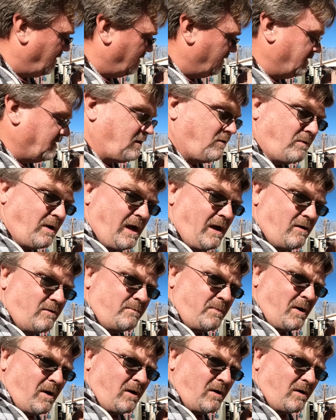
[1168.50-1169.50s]
the
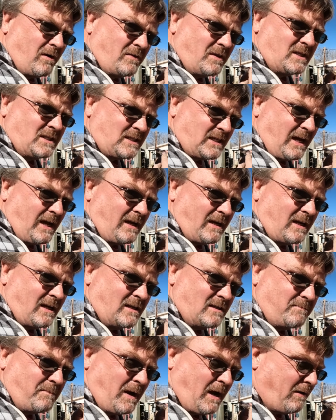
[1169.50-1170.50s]
ground part of the socket
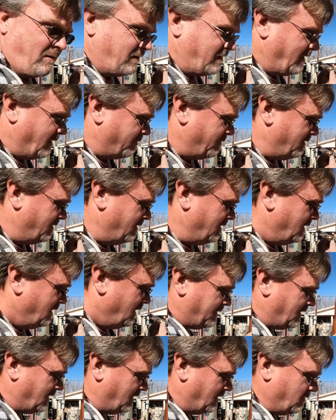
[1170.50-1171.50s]
is powered up,
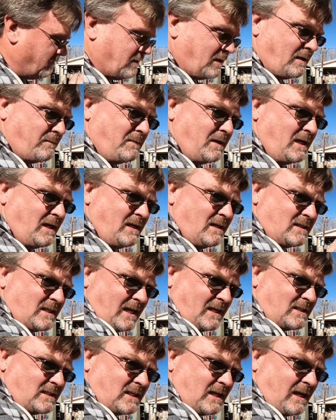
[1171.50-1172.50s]
which means
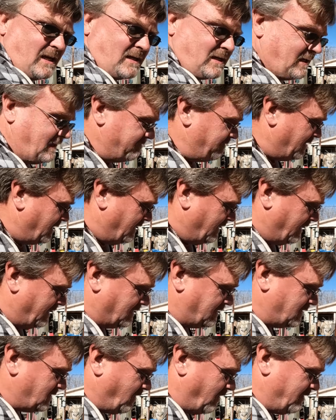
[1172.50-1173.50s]
that socket
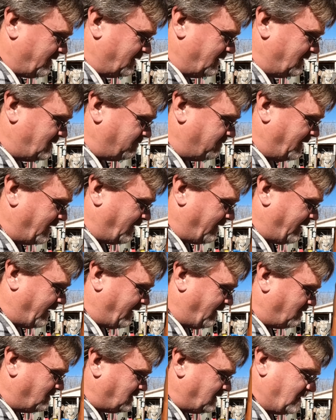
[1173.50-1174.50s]
installed in this metal
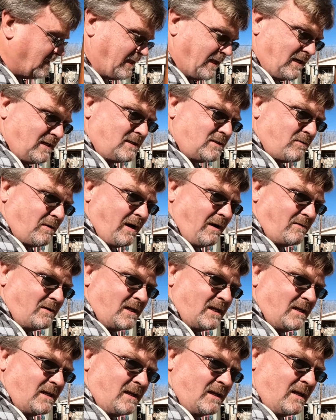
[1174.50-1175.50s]
housing that is
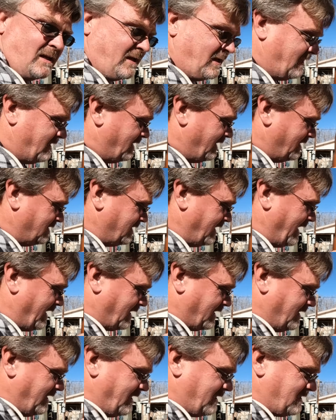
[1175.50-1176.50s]
grounded is not
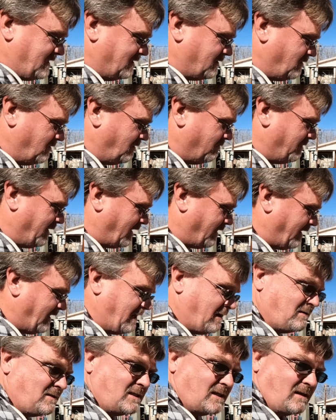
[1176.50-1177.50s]
connected to the metal
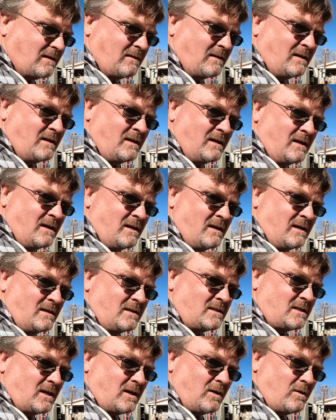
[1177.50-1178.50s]
housing.
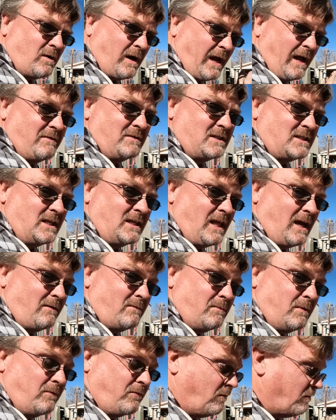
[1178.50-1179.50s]
So I haven't seen that
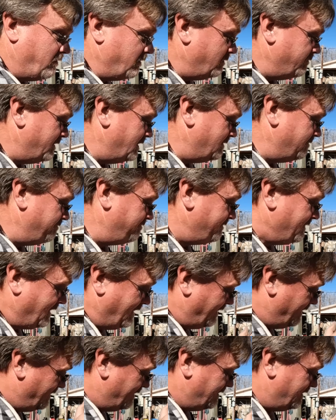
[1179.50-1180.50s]
one before, but
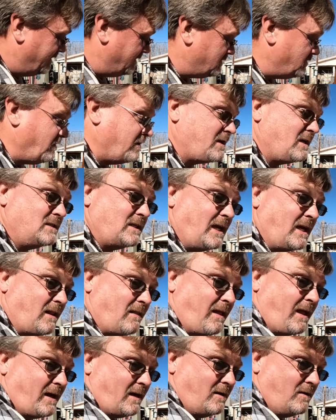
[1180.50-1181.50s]
this truck has had a
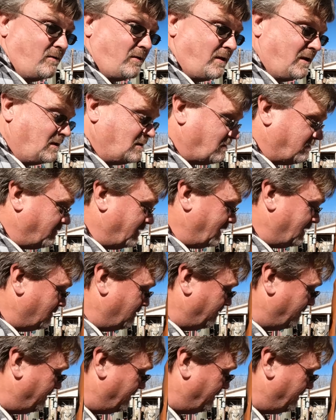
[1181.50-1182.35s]
lot of new things for me.